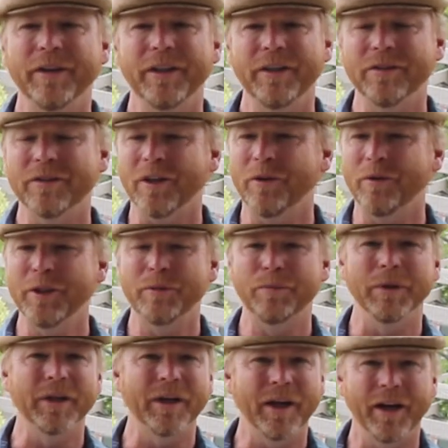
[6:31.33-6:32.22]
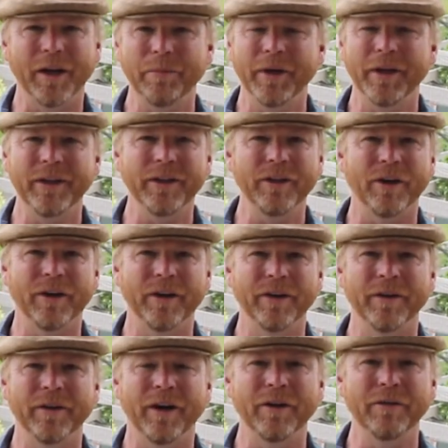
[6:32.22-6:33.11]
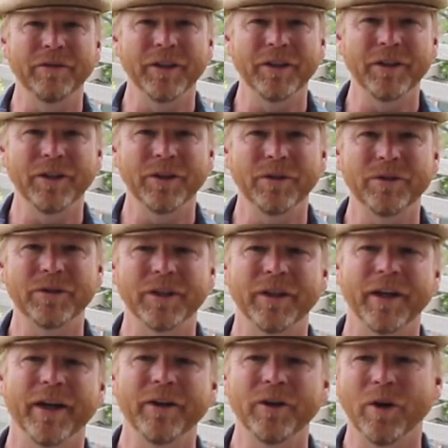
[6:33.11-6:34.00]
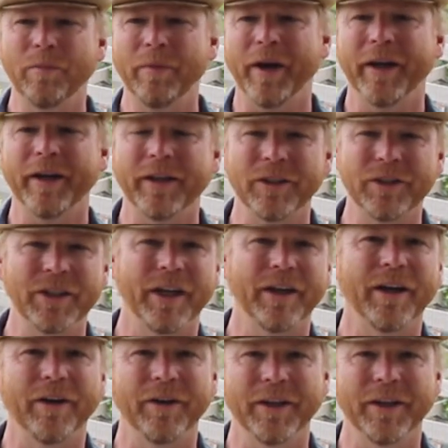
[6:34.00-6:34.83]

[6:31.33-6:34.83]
He's always been commenting on our videos, and I go back and check out